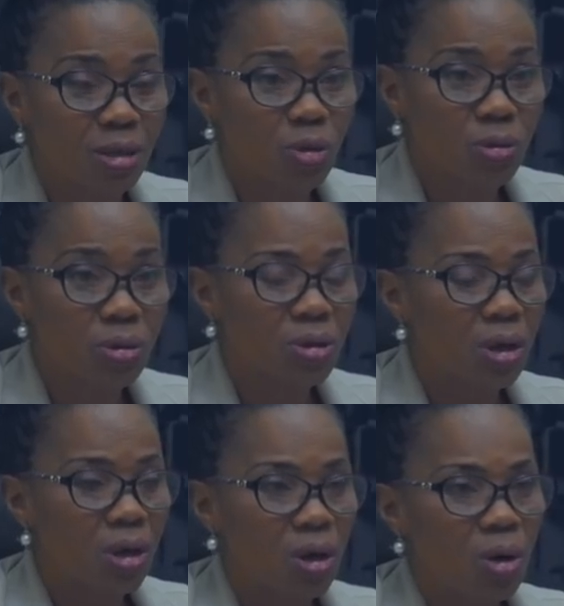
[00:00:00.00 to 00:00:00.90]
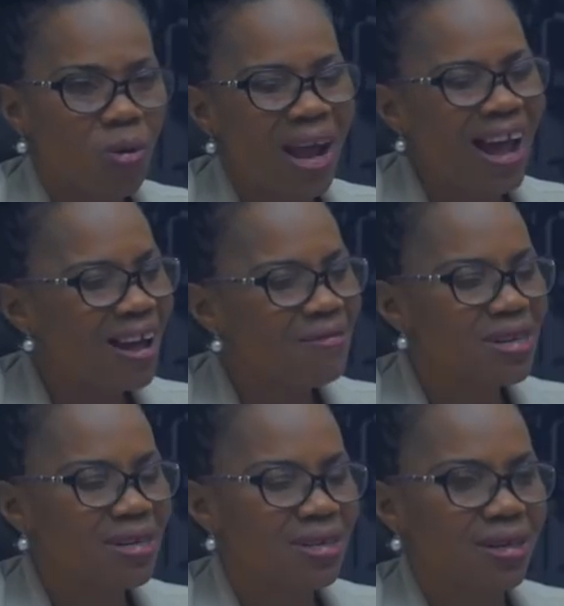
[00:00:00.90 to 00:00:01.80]
The truth, we're having
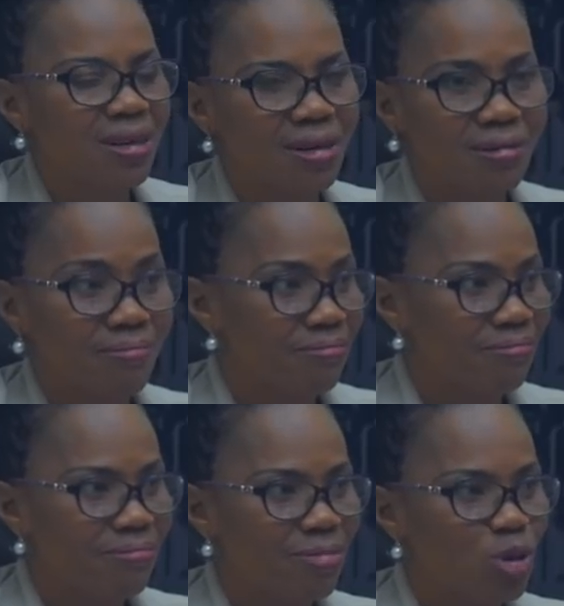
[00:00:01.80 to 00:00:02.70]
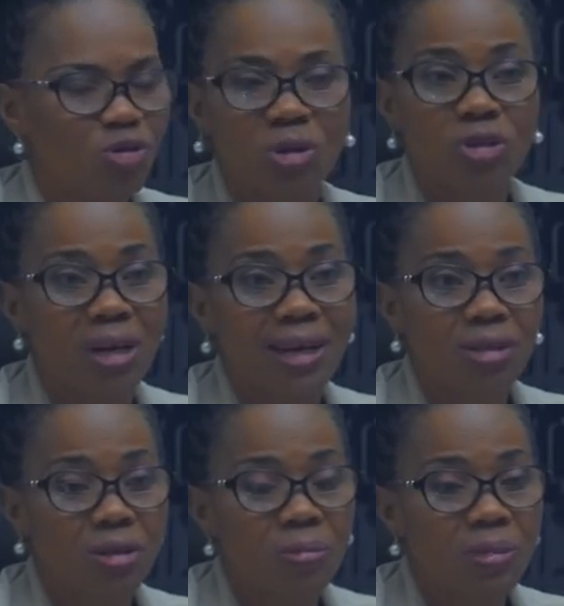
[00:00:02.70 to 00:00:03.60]
internal structural
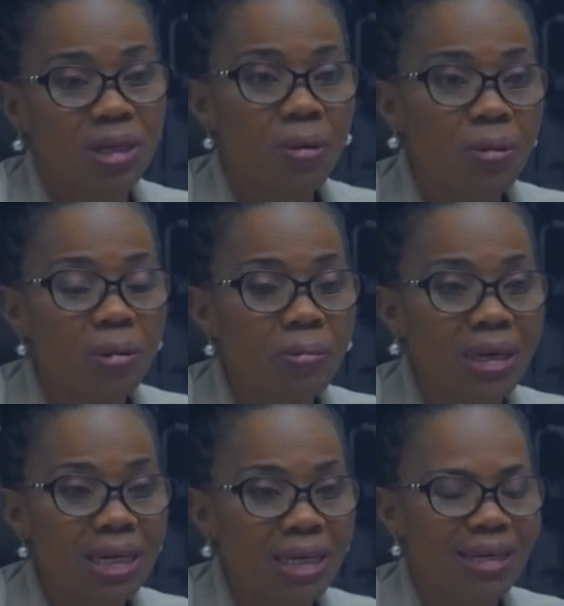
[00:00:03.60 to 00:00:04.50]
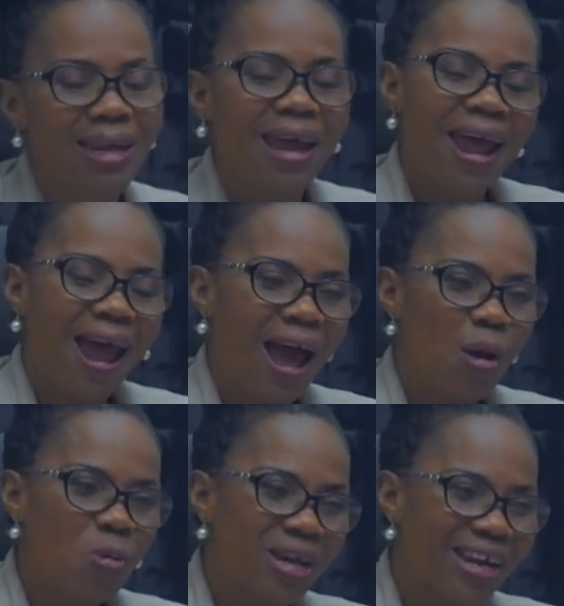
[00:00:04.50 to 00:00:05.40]
adjustment that we are making,
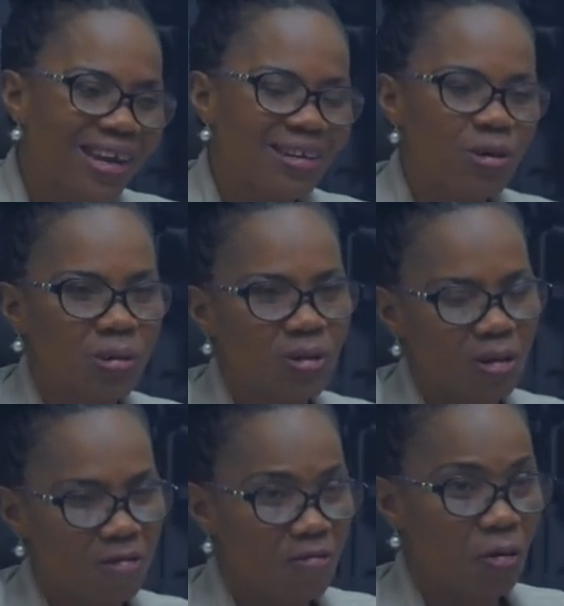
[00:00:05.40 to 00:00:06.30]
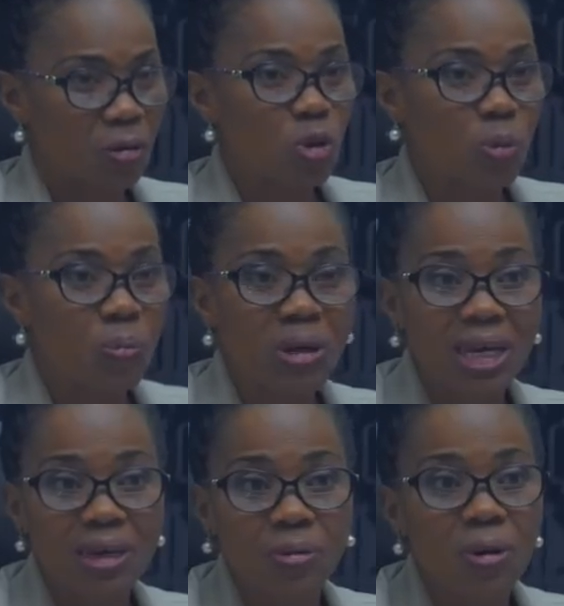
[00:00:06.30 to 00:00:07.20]
and we cannot afford to pay
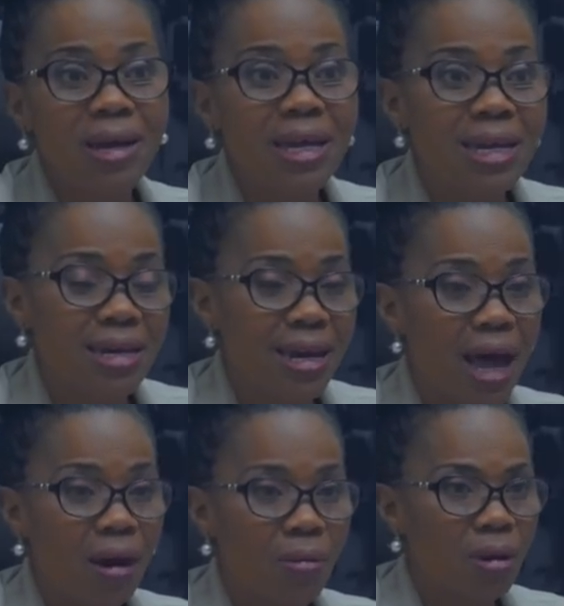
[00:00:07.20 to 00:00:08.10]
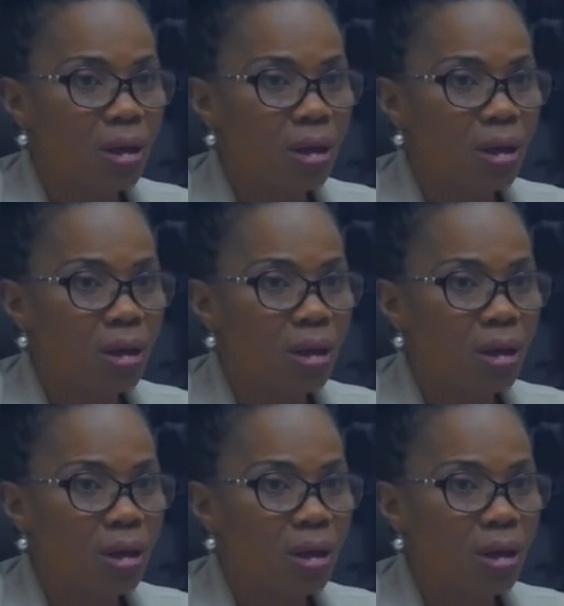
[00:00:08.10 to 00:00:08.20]
you now.